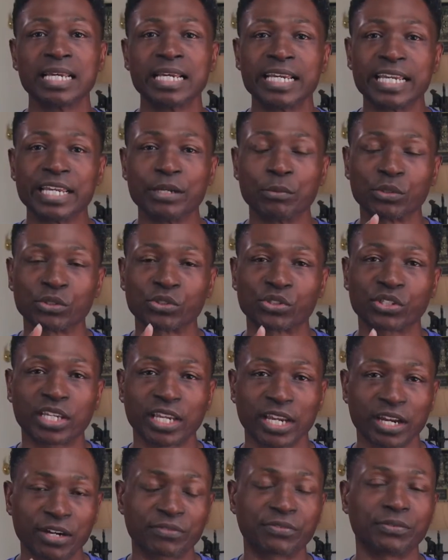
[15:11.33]
He was
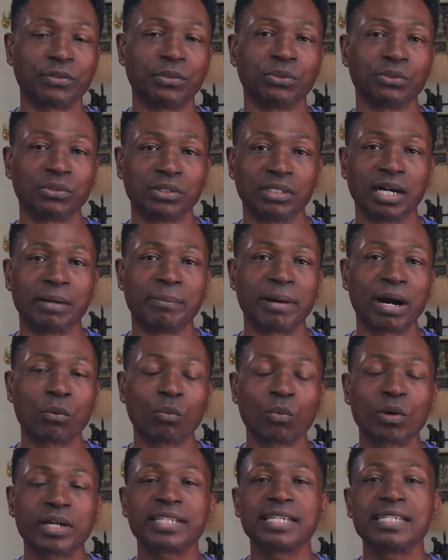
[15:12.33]
careful
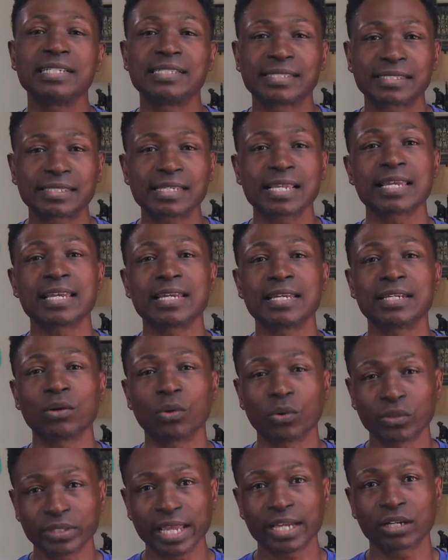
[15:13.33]
about what he said
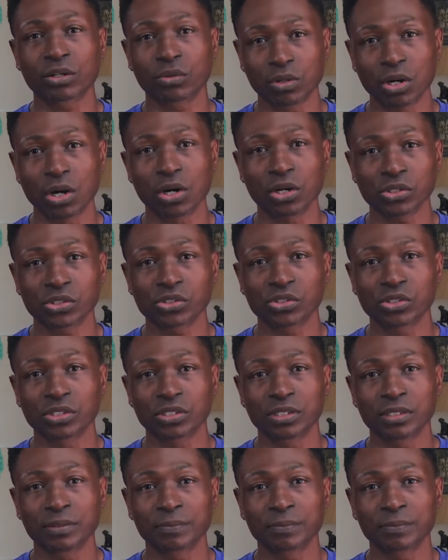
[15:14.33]
on that cross.